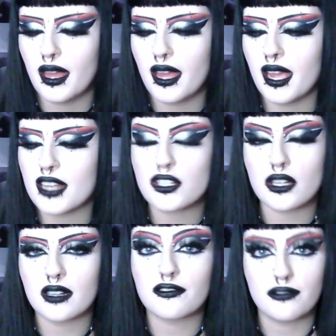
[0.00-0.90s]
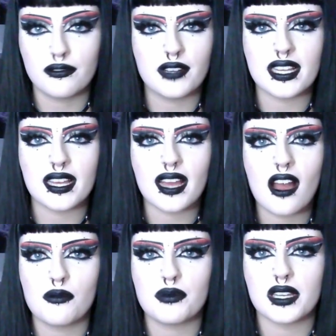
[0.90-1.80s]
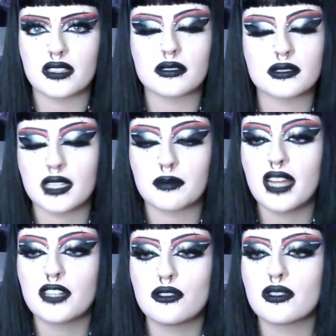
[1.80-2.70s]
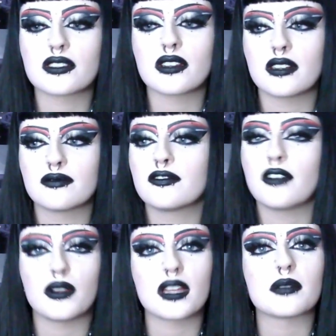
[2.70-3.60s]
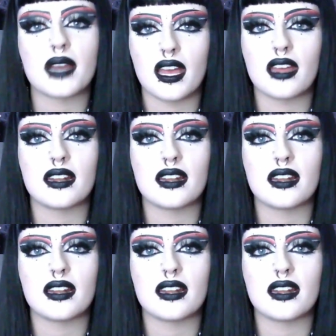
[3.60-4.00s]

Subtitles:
And I started freaking out because I was like, my tooth is going to fall out of my head.